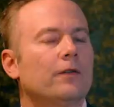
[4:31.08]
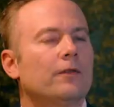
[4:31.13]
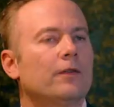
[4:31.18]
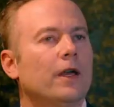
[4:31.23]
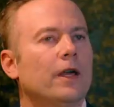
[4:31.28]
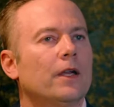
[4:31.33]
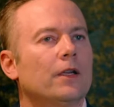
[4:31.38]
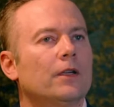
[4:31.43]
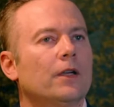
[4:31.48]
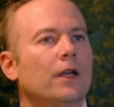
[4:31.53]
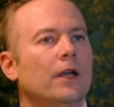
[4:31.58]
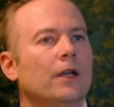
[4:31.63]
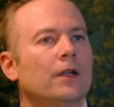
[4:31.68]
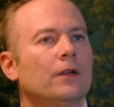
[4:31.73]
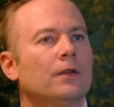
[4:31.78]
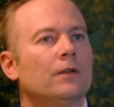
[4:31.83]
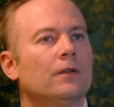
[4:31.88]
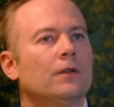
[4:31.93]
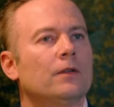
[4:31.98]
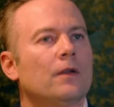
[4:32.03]
where if they
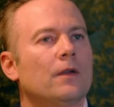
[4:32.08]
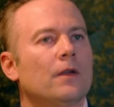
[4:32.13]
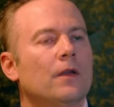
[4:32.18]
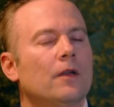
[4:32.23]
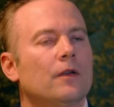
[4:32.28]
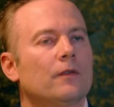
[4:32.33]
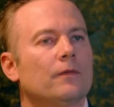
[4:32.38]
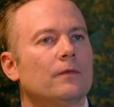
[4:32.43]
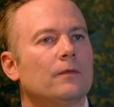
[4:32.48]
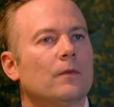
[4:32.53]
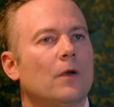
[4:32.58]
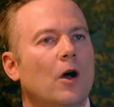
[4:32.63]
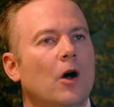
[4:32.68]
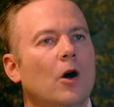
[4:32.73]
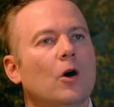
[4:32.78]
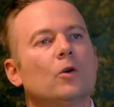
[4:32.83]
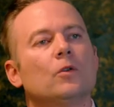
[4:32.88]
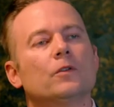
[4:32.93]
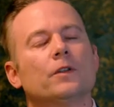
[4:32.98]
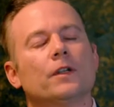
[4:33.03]
can
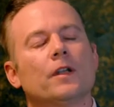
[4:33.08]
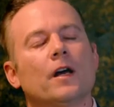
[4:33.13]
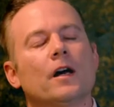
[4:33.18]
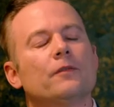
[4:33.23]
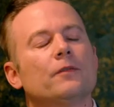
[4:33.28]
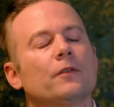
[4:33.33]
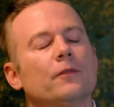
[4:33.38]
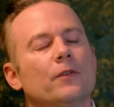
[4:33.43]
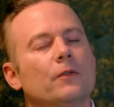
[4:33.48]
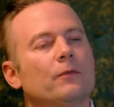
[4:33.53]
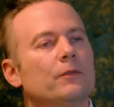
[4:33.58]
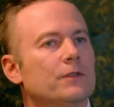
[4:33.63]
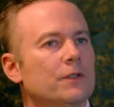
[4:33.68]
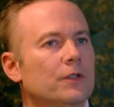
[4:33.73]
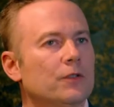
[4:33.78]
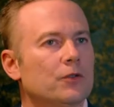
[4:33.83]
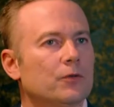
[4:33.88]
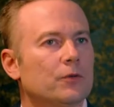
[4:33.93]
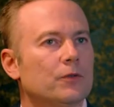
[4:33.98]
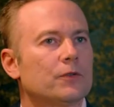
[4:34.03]
hold enough of the
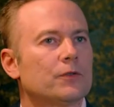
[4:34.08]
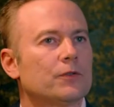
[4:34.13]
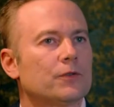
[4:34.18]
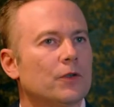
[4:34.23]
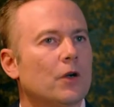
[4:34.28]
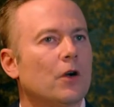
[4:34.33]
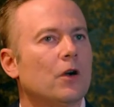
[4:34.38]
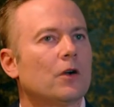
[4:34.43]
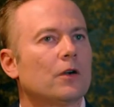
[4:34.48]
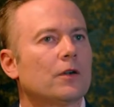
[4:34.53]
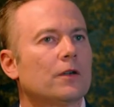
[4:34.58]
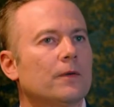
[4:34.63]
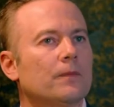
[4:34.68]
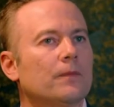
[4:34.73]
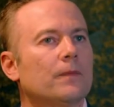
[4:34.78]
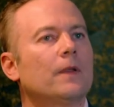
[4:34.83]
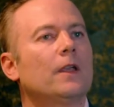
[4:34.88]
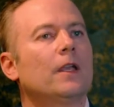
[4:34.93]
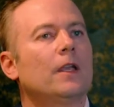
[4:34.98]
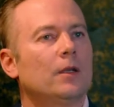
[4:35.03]
residual
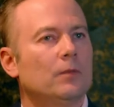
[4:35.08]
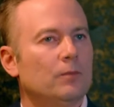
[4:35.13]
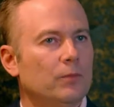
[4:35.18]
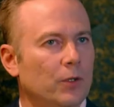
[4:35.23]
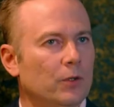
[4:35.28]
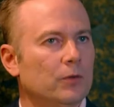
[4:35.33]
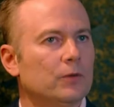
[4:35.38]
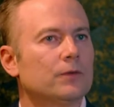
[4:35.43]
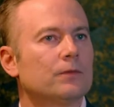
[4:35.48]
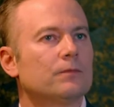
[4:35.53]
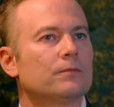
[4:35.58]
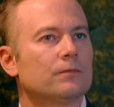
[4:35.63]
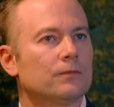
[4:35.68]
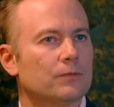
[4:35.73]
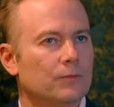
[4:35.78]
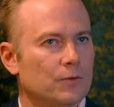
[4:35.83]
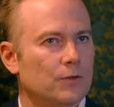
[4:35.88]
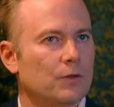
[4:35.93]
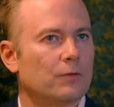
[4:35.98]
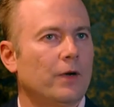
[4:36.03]
stock in
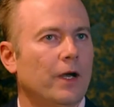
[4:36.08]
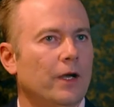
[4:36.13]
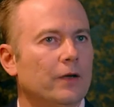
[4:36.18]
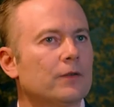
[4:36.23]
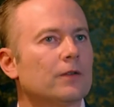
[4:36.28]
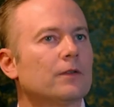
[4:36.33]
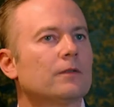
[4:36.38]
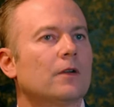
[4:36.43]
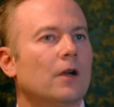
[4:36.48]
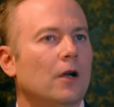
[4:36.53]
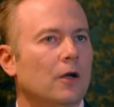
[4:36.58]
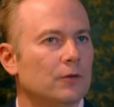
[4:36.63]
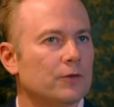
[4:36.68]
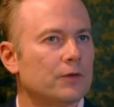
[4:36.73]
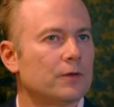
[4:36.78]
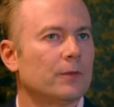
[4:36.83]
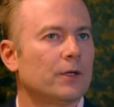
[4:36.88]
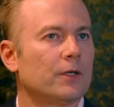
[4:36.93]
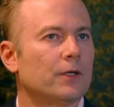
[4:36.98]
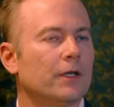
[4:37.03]
build-to-rent,
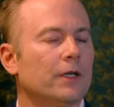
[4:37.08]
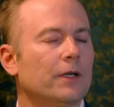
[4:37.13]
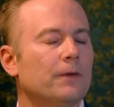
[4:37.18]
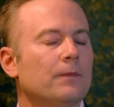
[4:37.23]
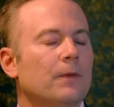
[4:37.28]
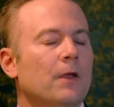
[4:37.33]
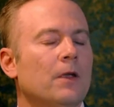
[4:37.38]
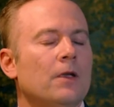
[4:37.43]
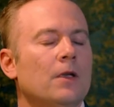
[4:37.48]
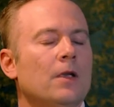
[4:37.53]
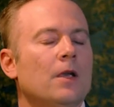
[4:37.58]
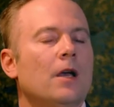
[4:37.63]
ultimately,